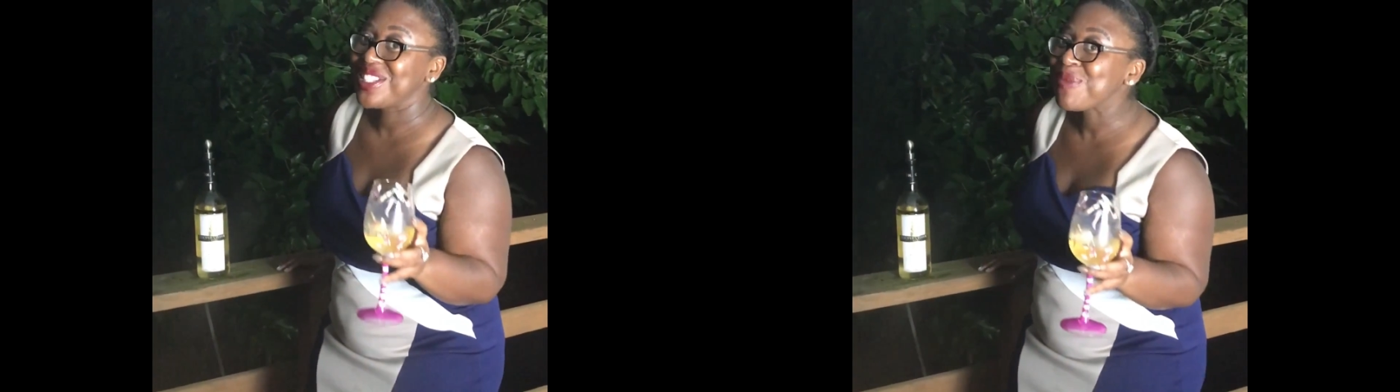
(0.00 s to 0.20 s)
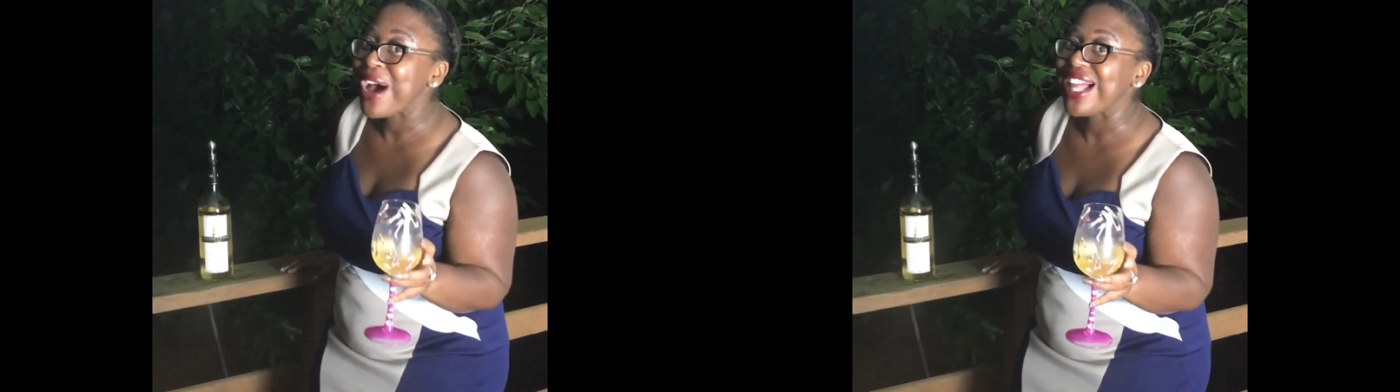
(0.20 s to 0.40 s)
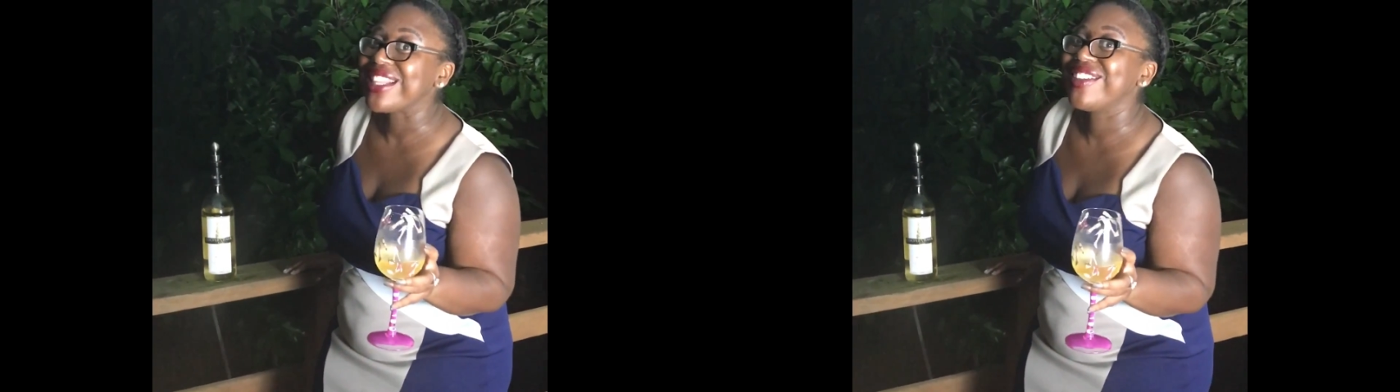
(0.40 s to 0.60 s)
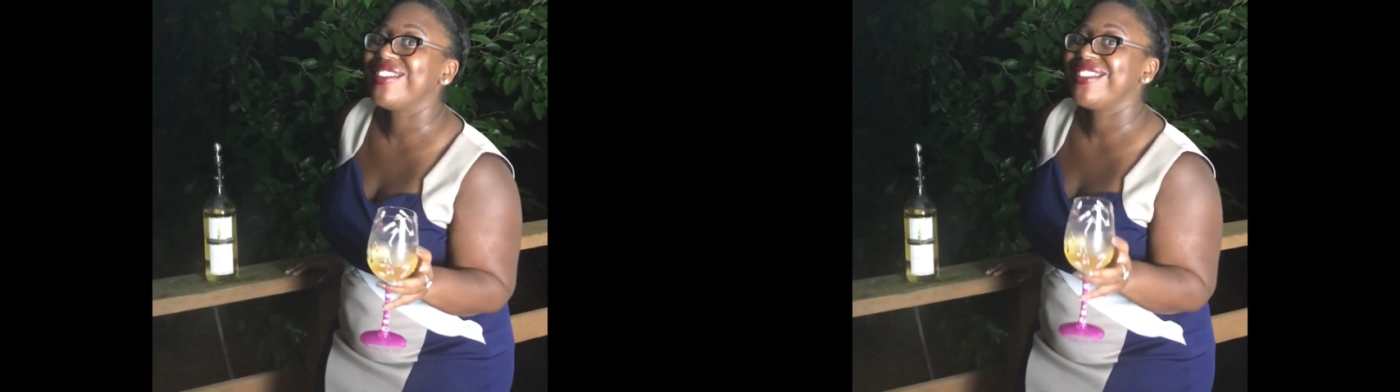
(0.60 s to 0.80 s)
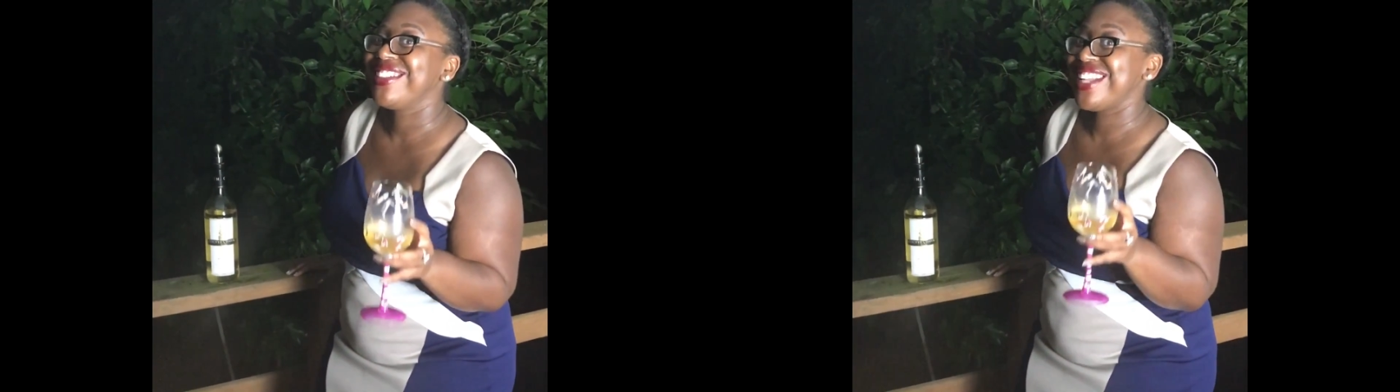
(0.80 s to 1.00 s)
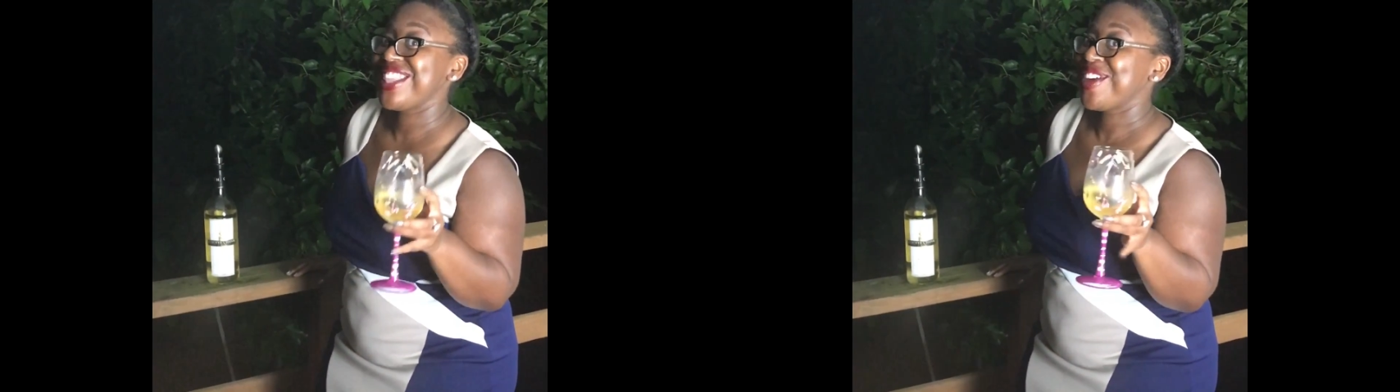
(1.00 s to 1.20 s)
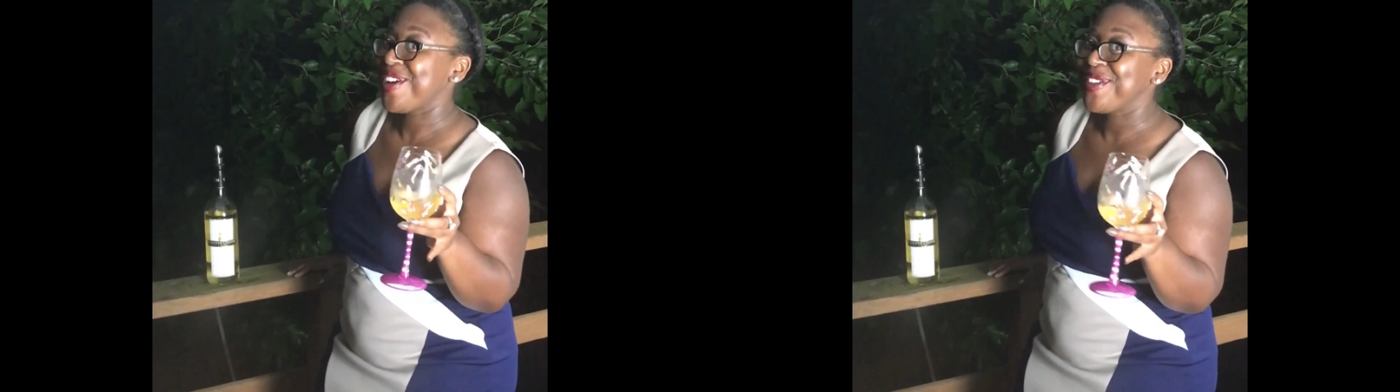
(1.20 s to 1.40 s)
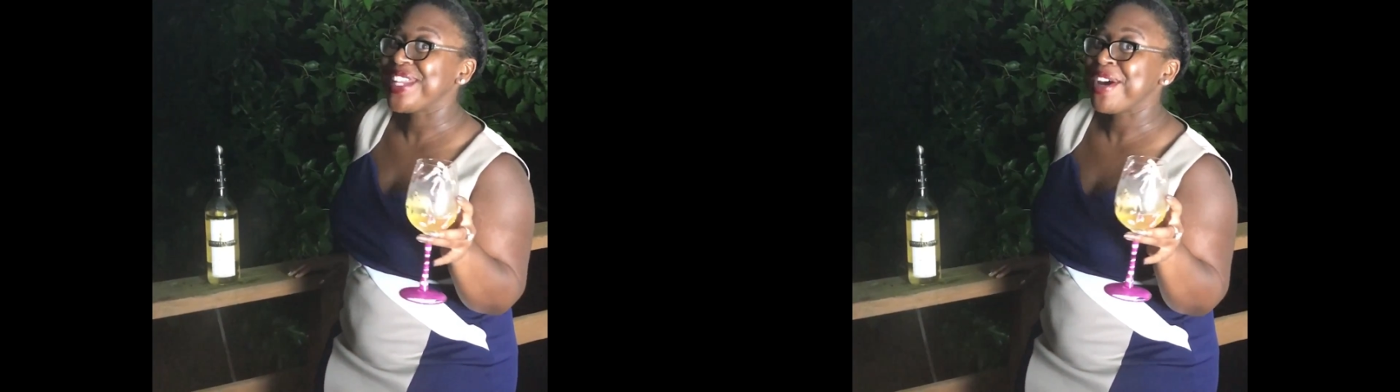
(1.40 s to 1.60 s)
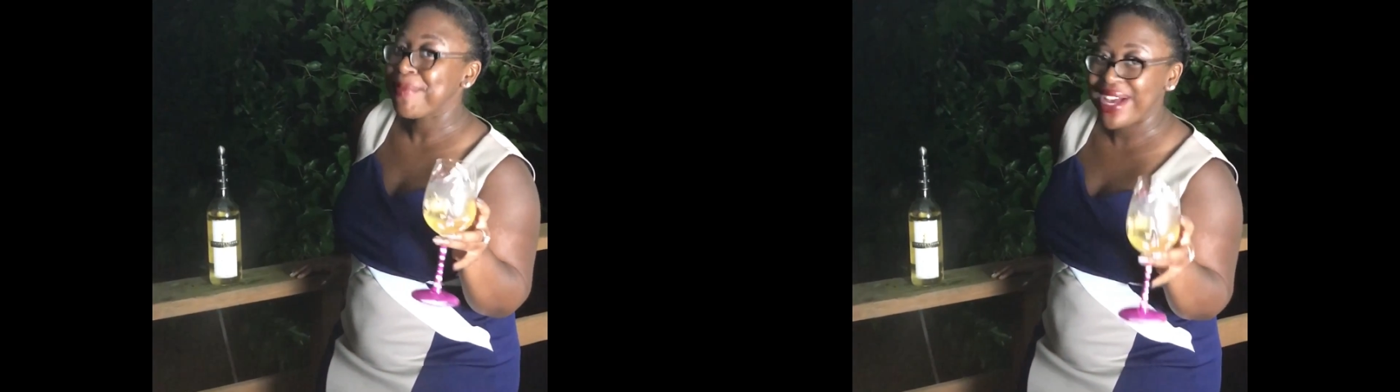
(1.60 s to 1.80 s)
a swallow, not the whole damn